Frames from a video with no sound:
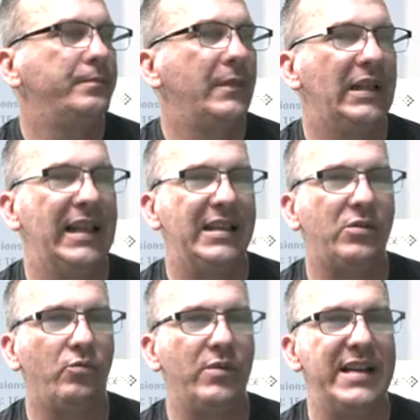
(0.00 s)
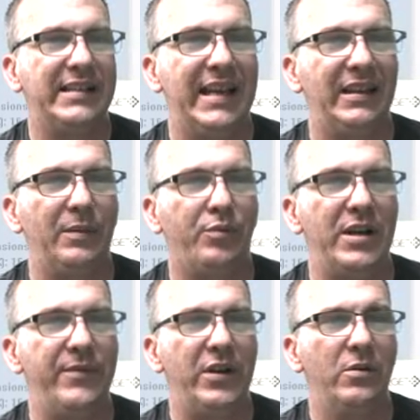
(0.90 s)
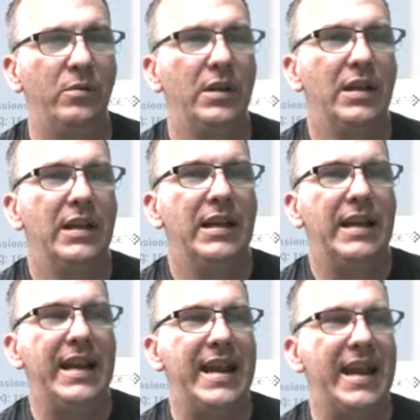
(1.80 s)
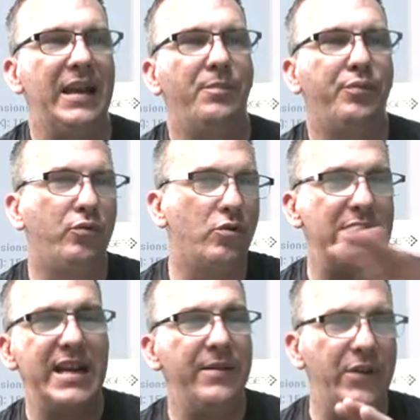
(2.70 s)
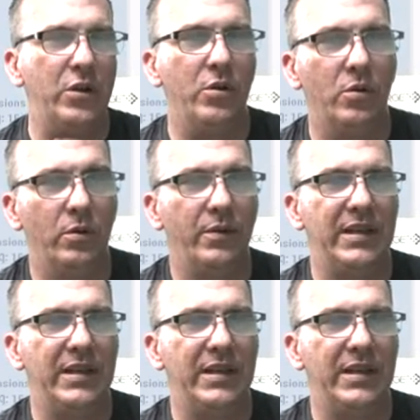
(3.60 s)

let's reset the preview and preview the